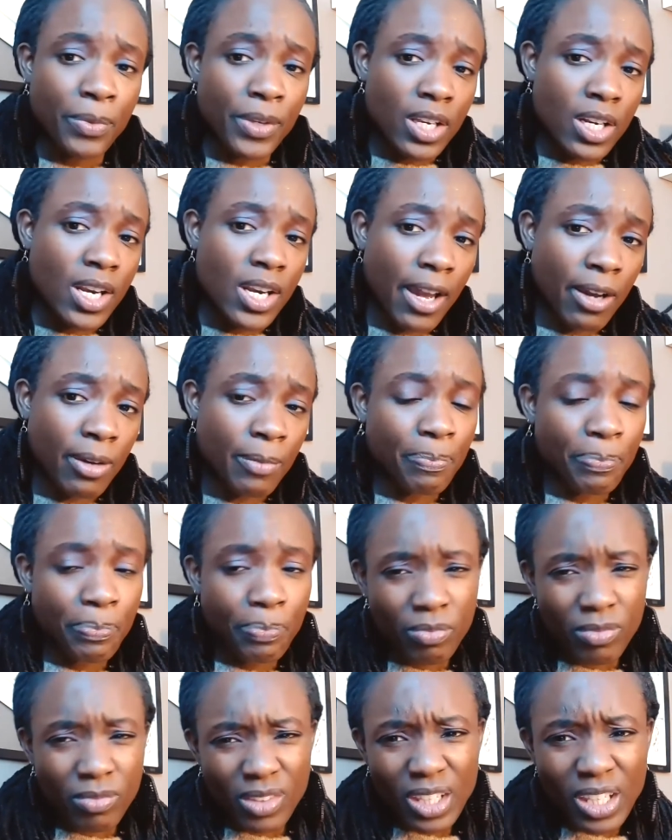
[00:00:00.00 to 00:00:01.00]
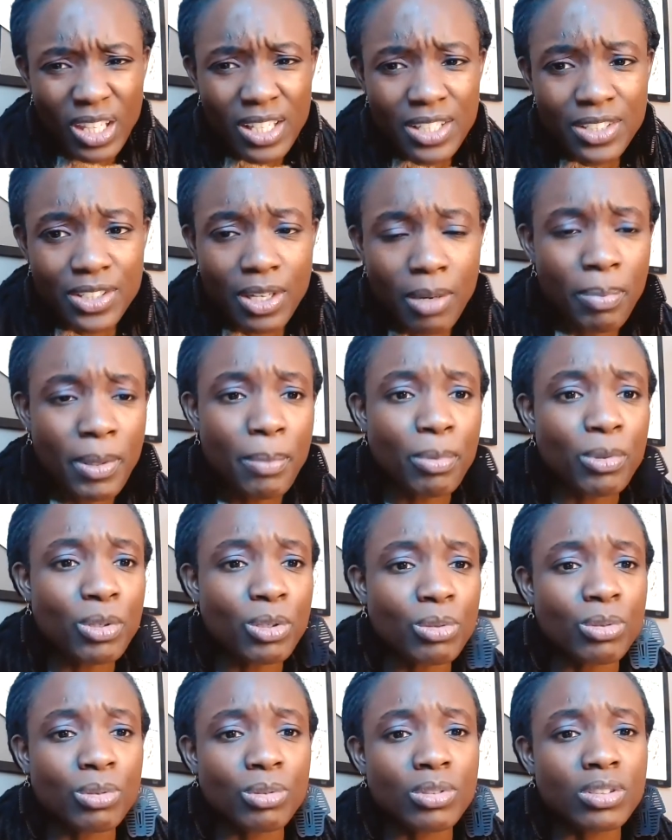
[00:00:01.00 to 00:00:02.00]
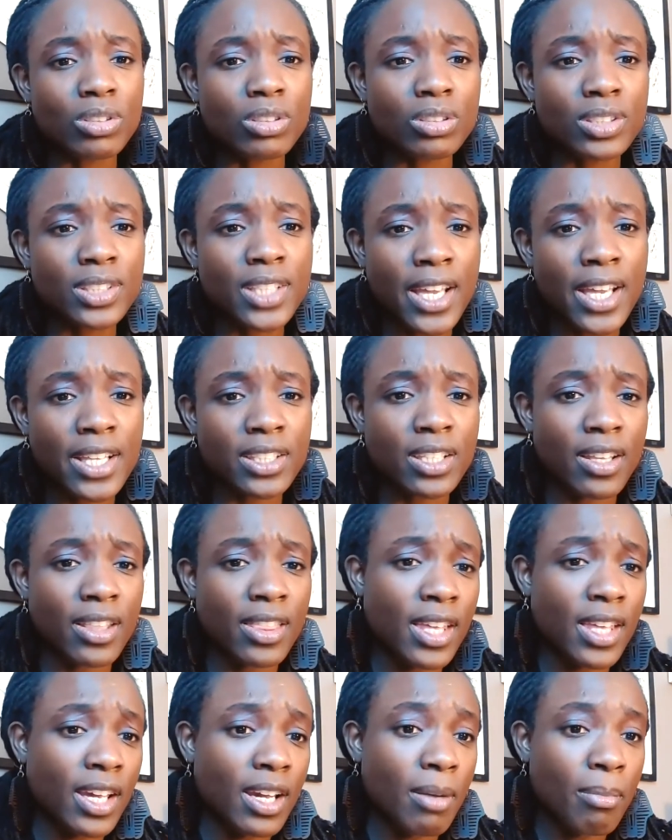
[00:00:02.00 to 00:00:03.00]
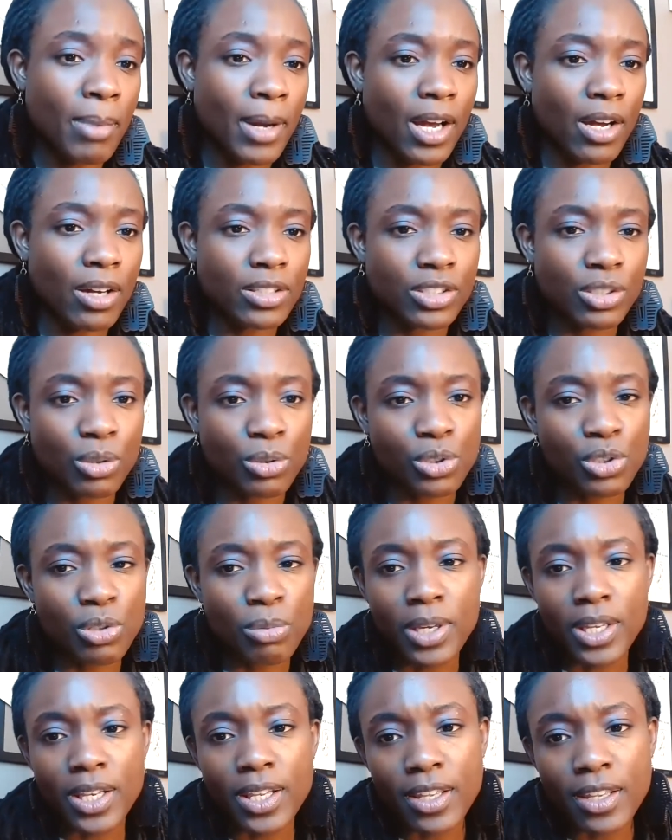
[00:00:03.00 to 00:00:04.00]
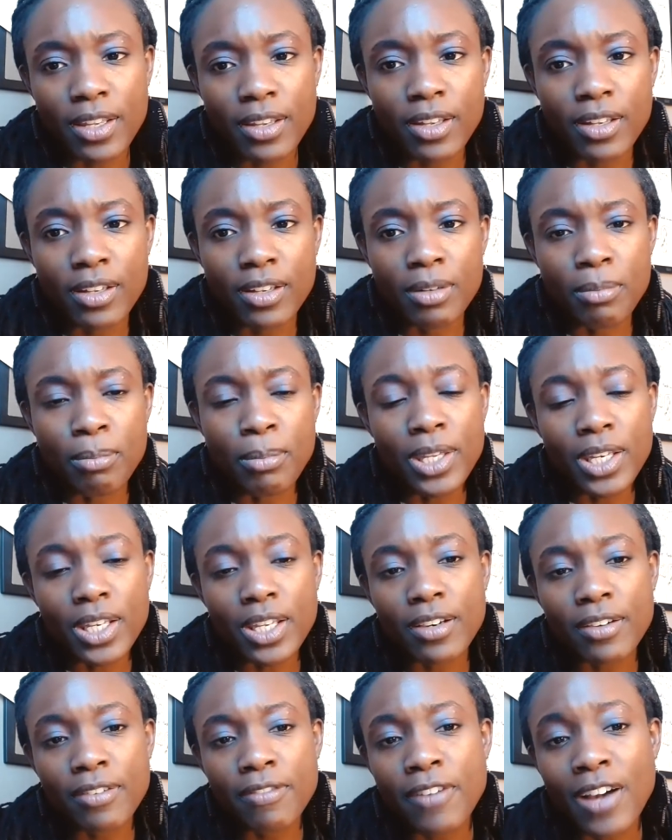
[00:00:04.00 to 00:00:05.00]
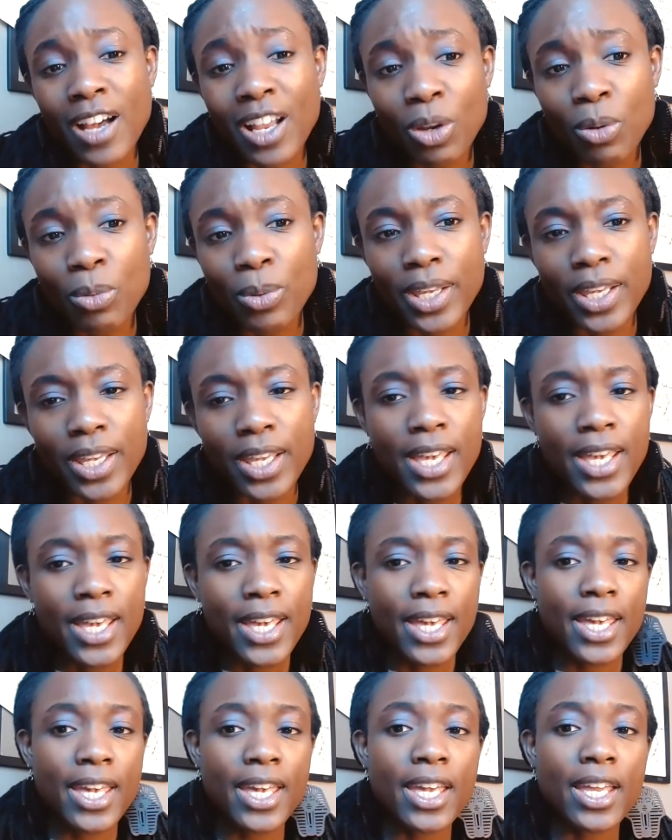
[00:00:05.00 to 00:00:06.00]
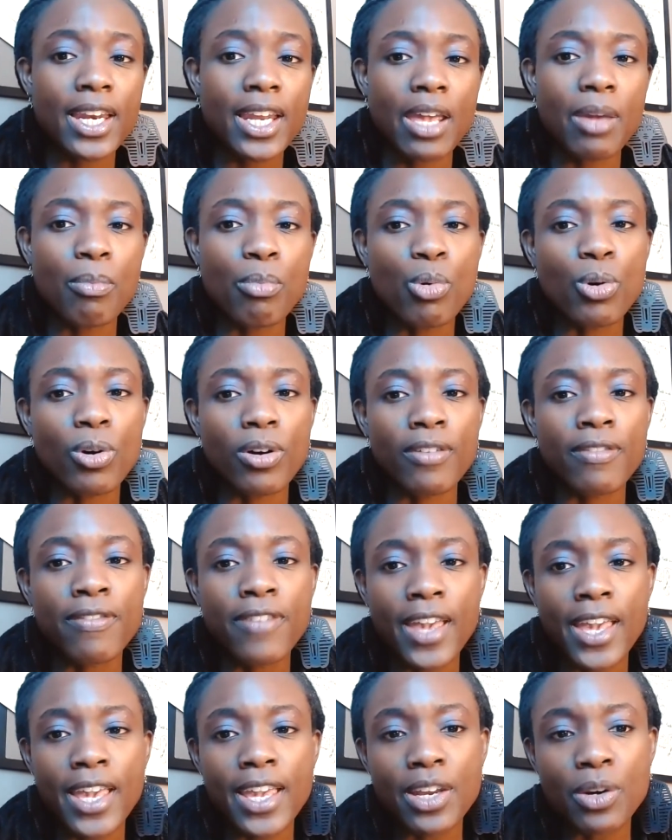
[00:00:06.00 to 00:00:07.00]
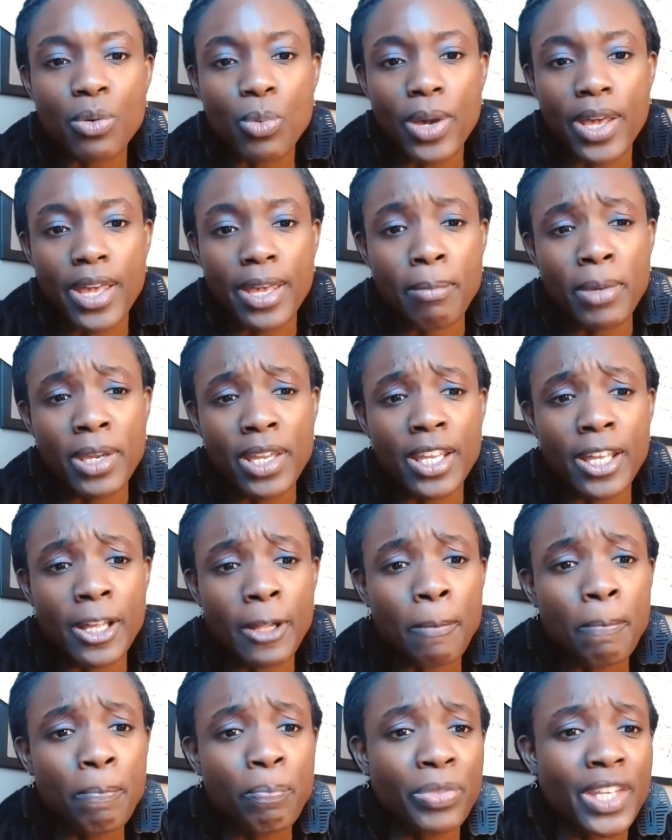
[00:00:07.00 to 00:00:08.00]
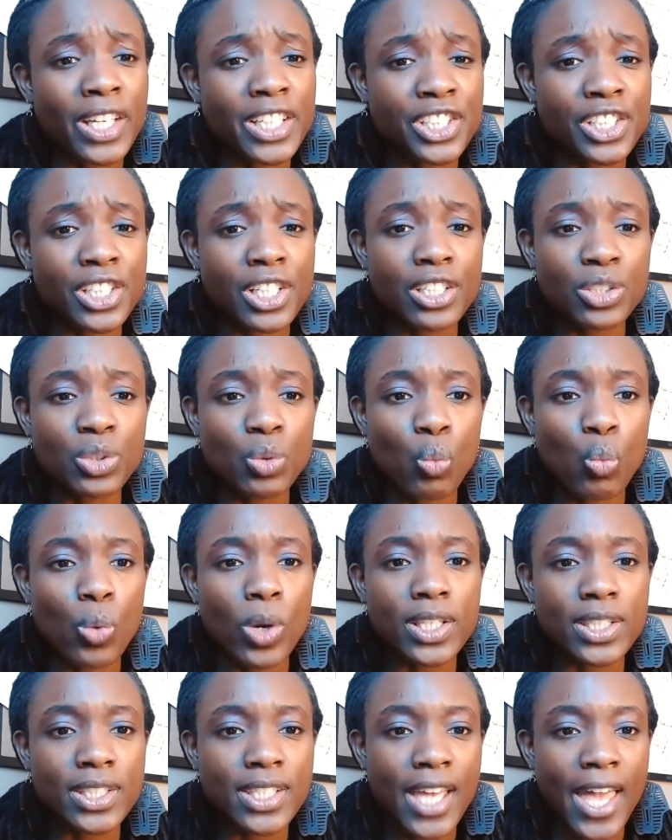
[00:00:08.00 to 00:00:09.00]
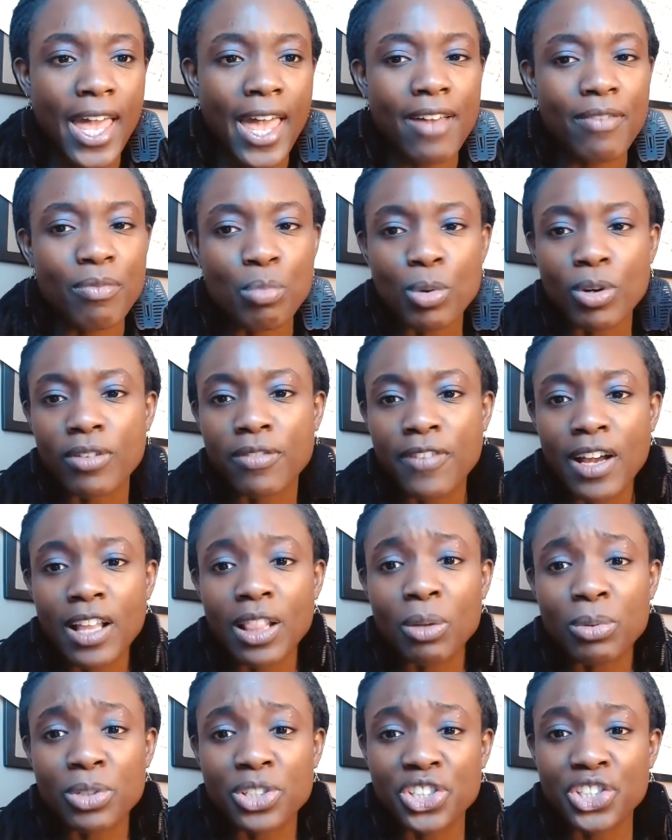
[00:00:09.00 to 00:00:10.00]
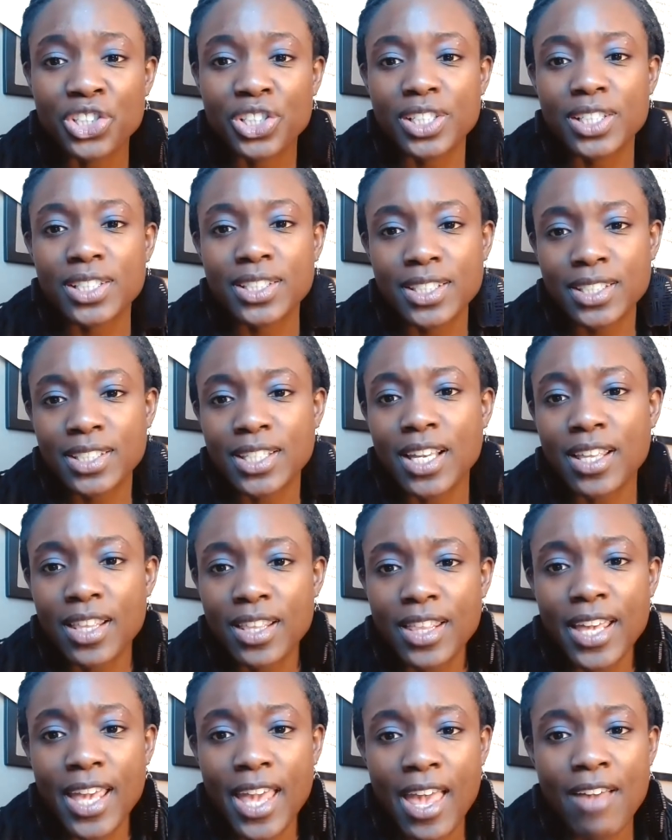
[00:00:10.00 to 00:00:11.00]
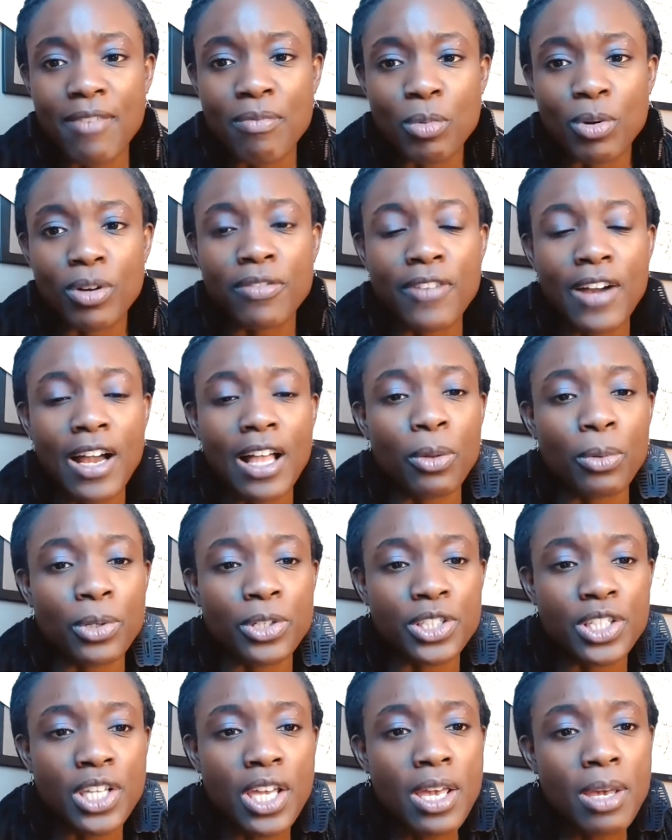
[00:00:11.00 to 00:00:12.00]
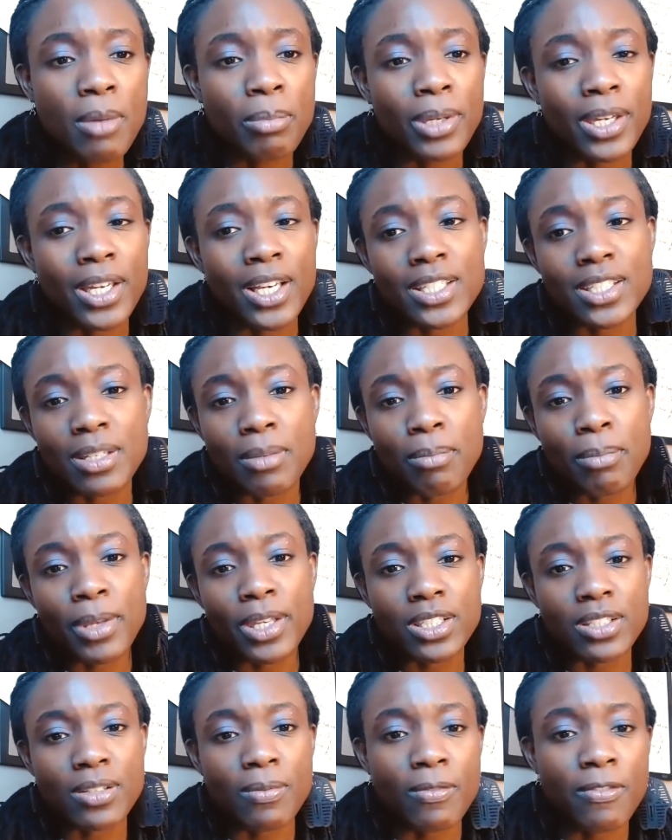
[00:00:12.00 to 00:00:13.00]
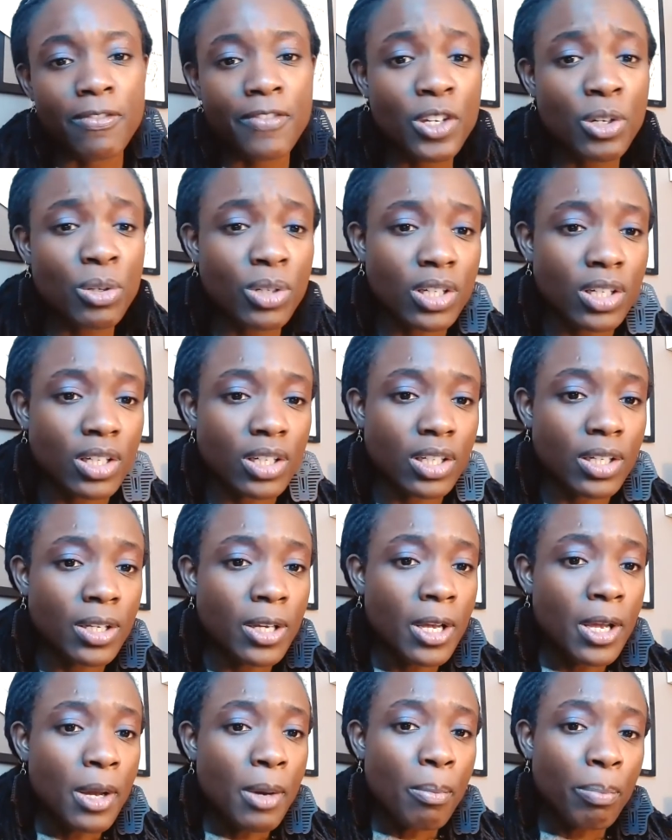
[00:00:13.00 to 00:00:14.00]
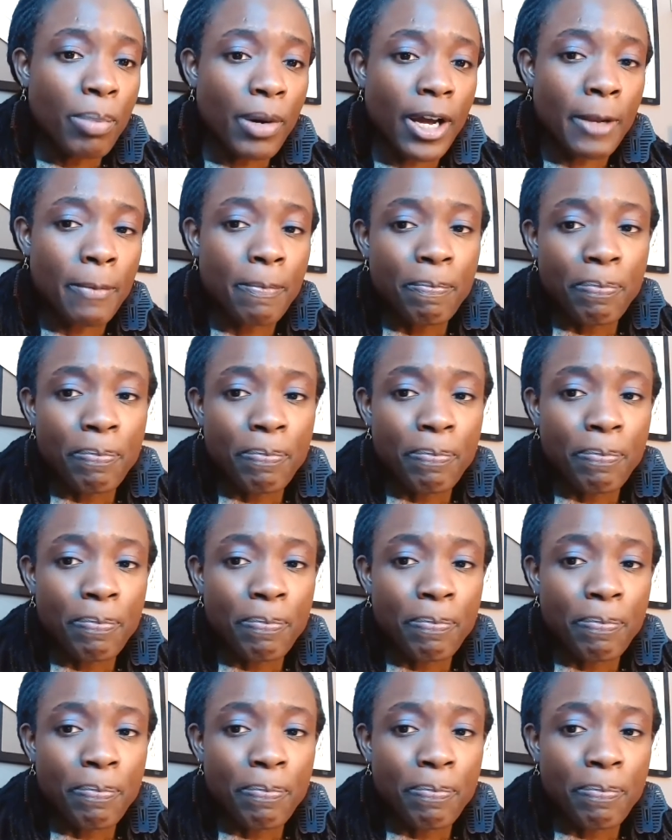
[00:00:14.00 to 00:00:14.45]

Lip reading: Now, some people tend to think about a social media following in a more vain way, meaning they just want to have more followers just to say that they have more followers because it makes them feel good. But